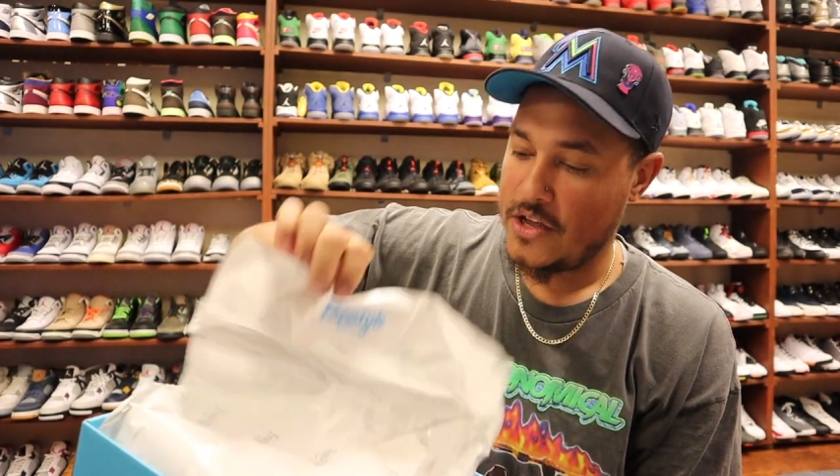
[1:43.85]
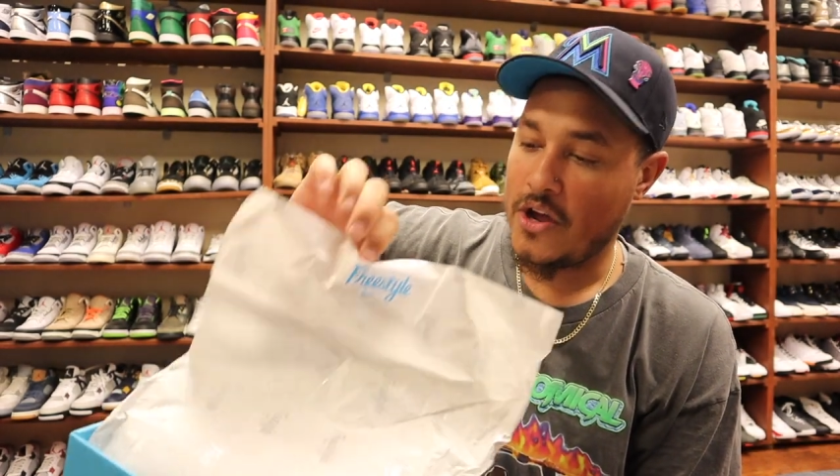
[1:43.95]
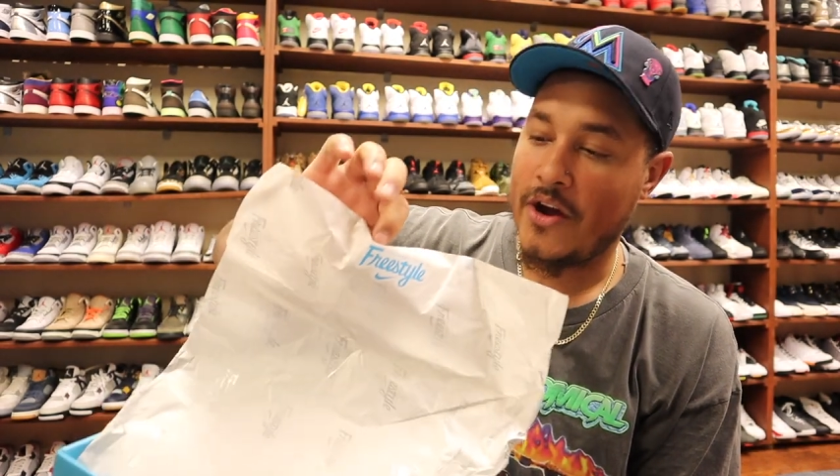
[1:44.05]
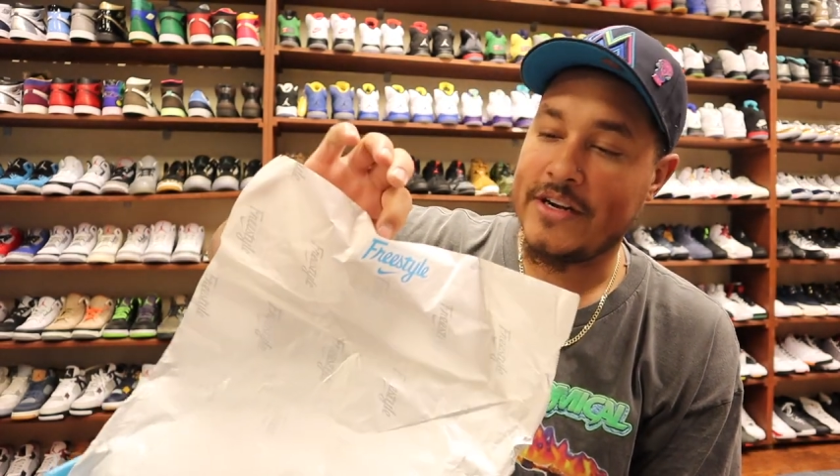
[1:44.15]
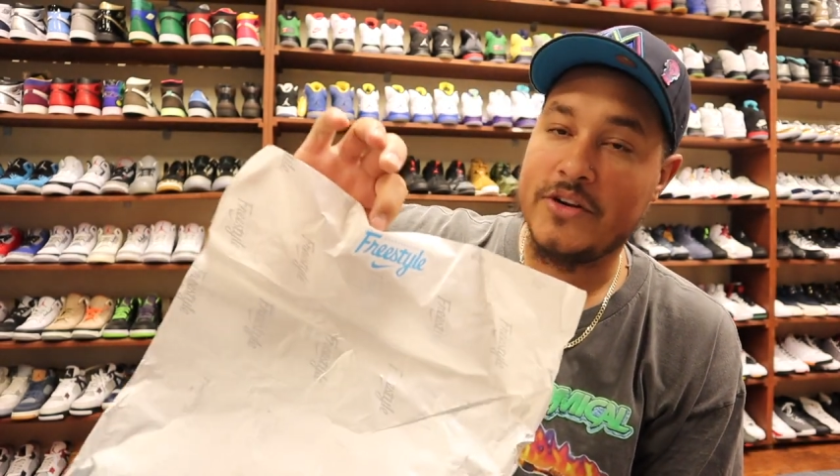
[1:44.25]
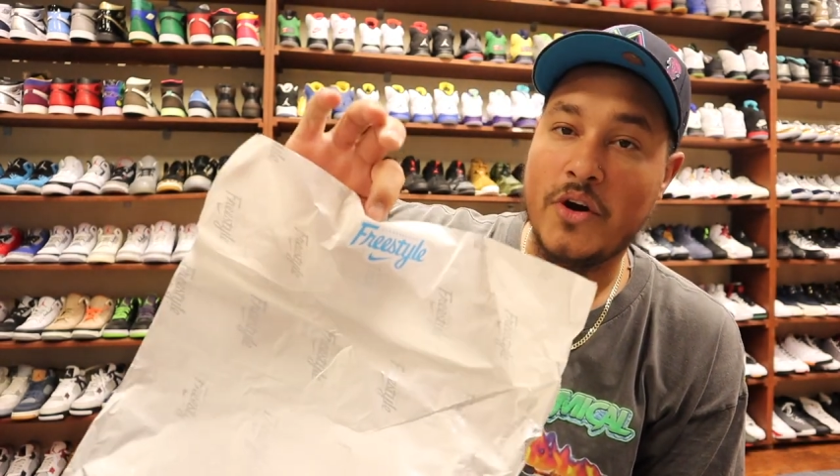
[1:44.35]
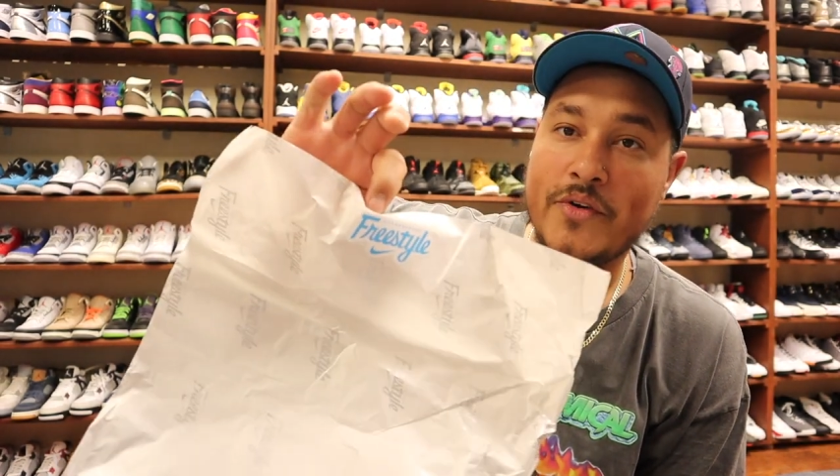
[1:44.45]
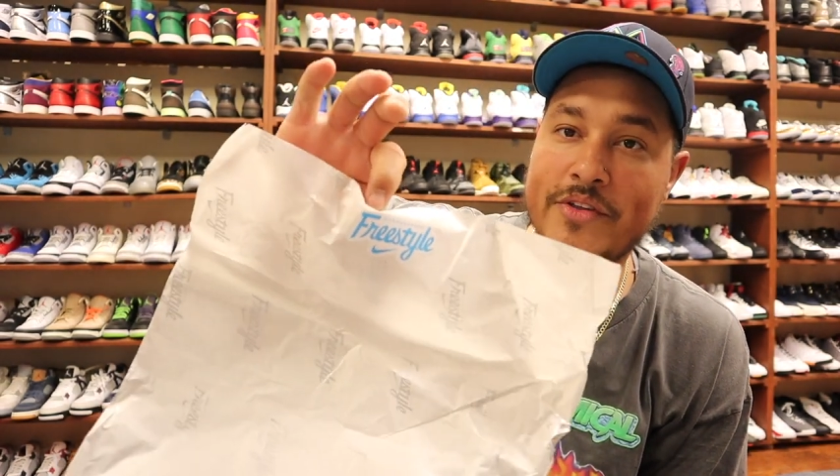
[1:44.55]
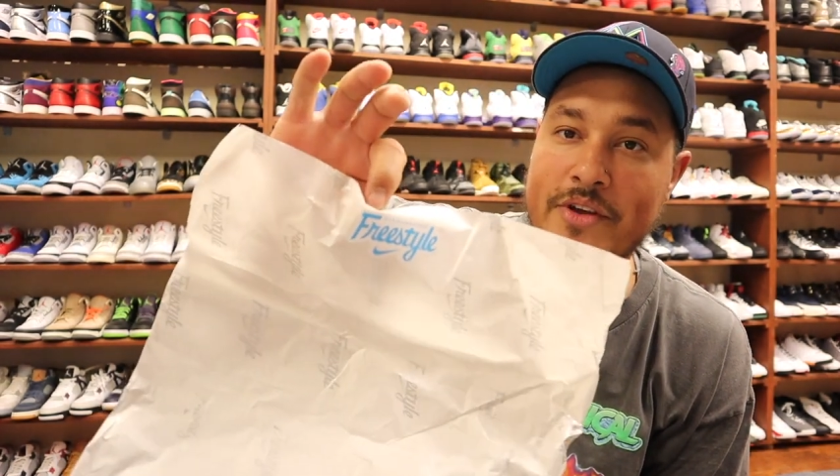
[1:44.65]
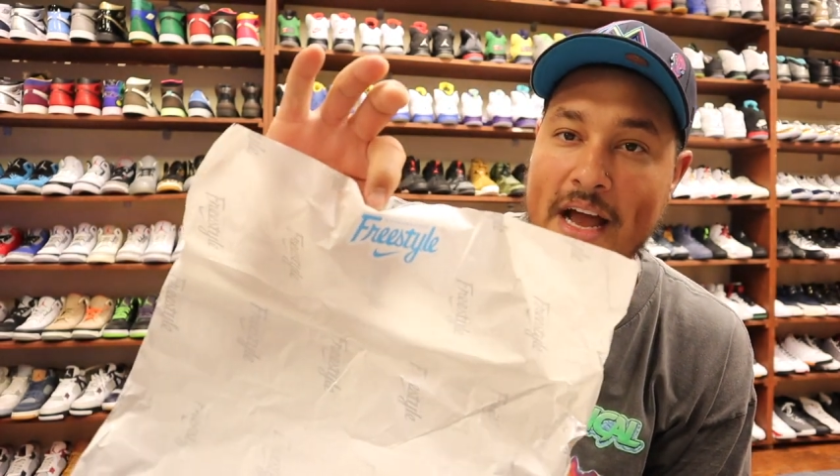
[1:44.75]
You already know
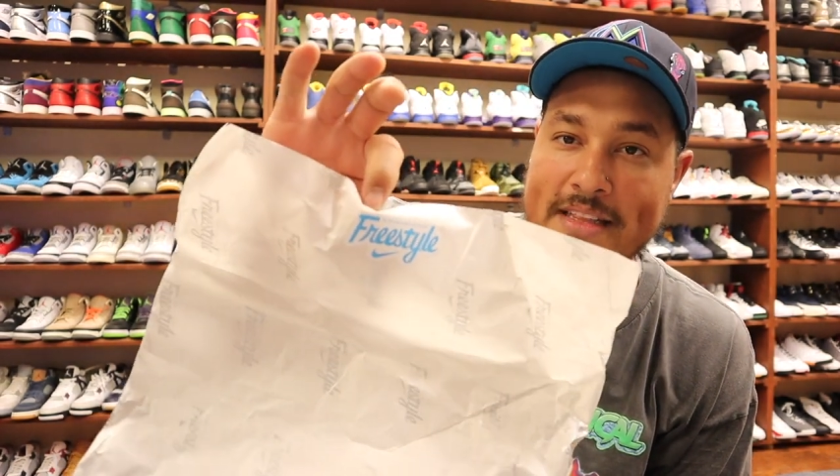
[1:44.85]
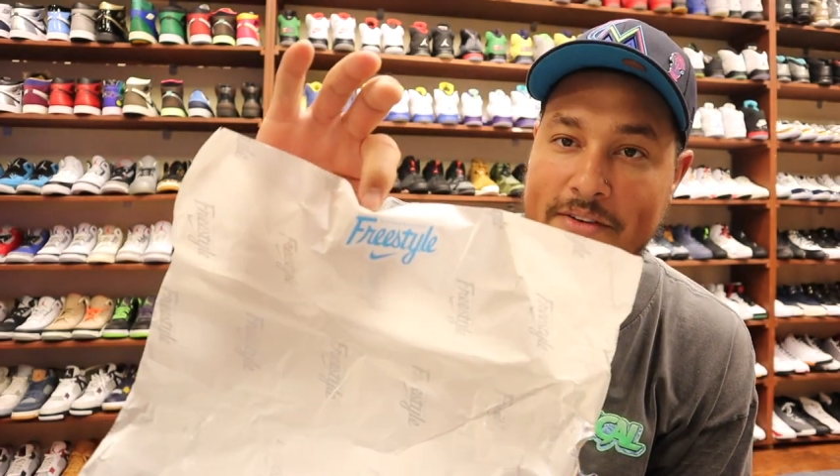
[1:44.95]
you got the